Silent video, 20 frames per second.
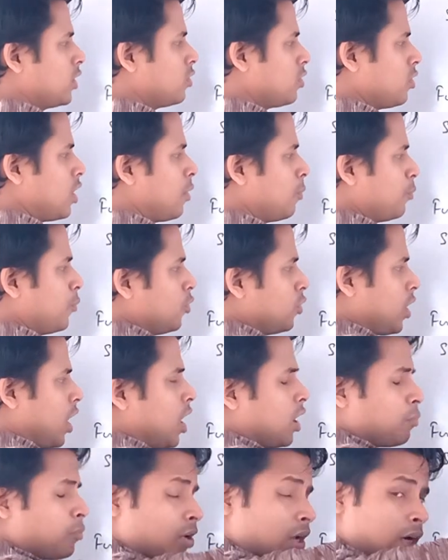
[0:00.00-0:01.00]
one upon
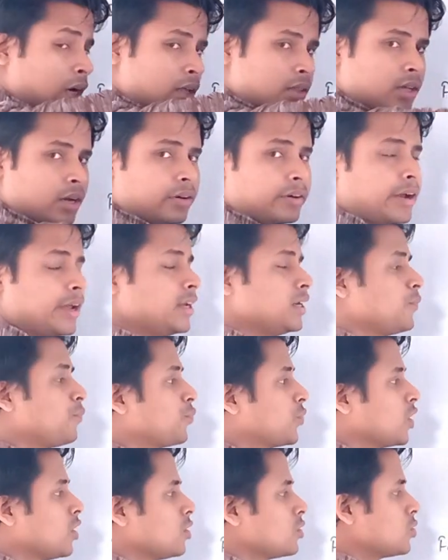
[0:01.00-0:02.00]
another, right?
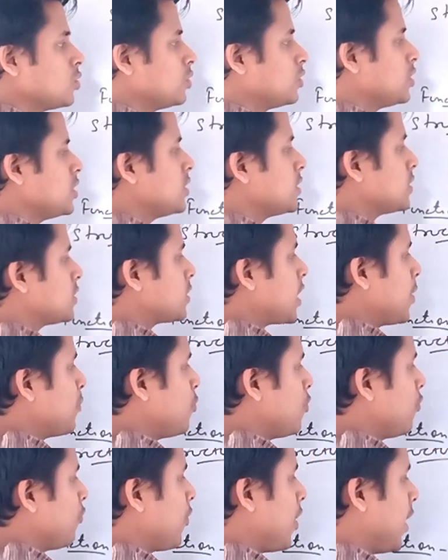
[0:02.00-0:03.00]
So this
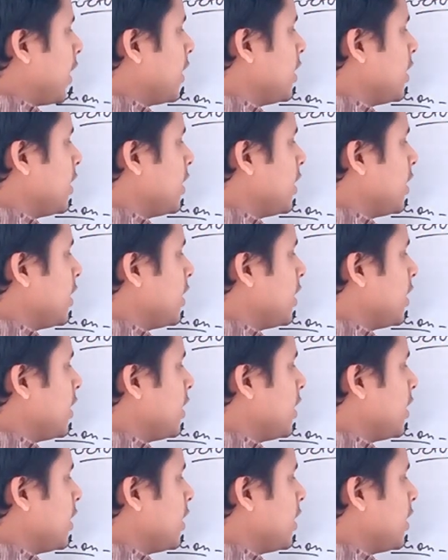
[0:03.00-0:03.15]
type of